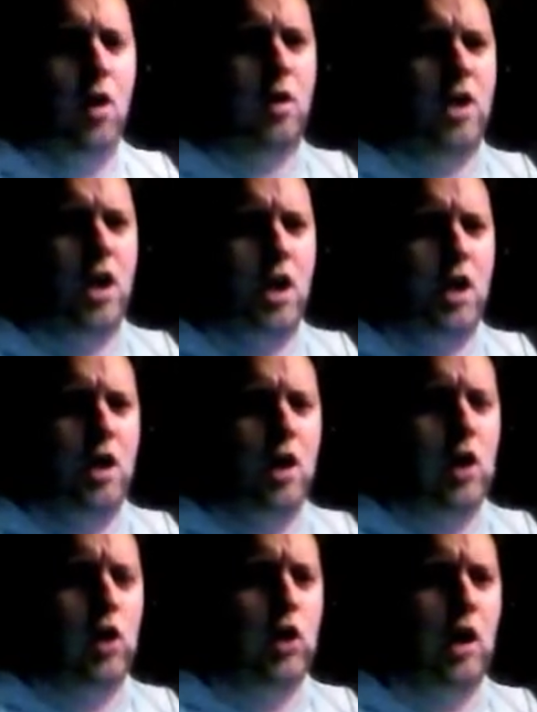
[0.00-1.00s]
okay,
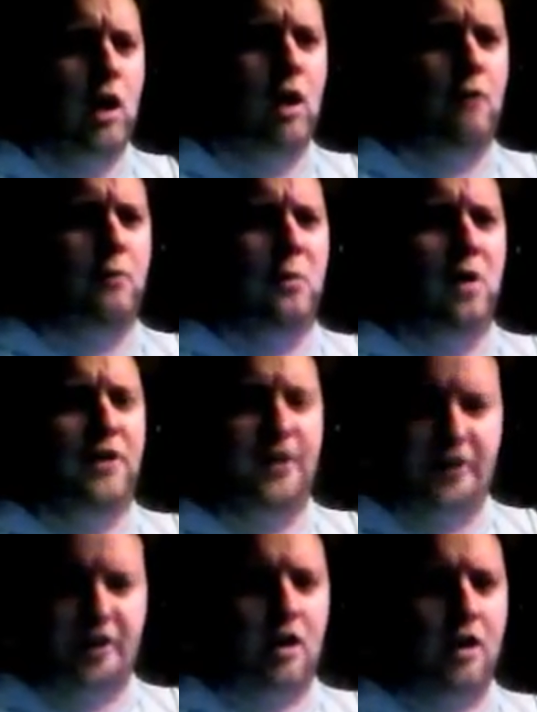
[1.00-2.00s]
love was.
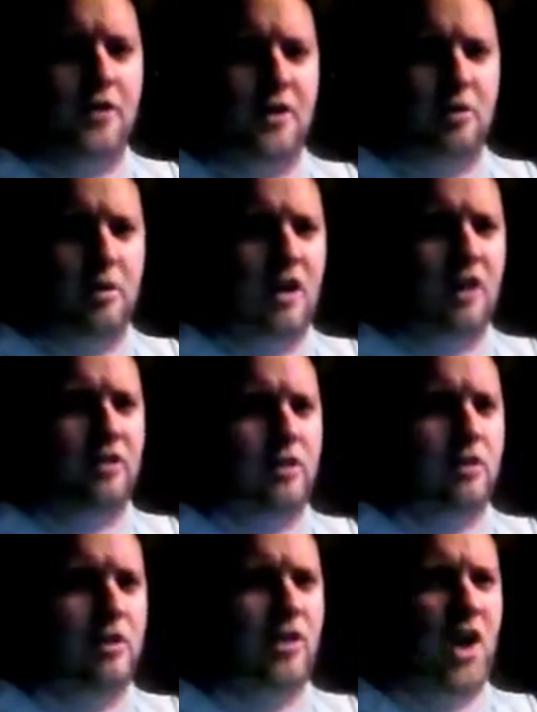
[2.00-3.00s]
He's like an author, and someone knocks on
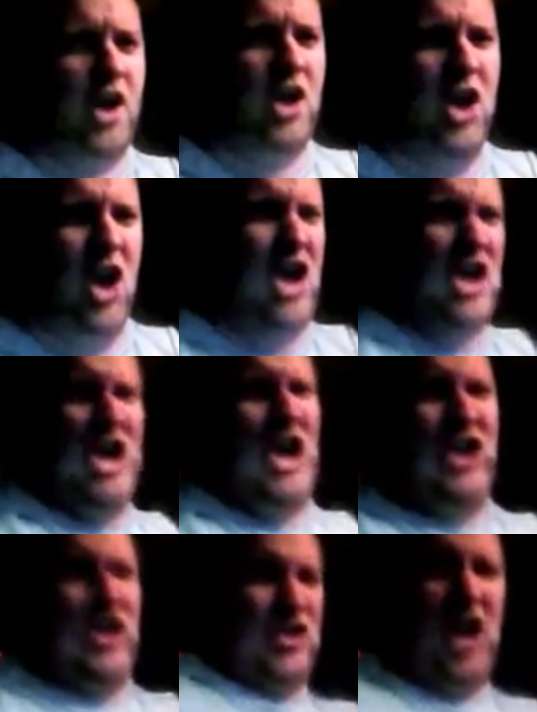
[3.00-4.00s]
his door. He's like,
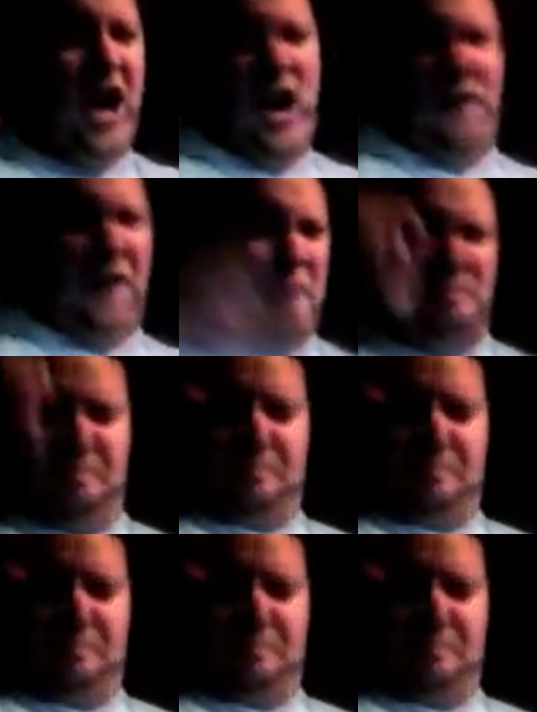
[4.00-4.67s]
son of a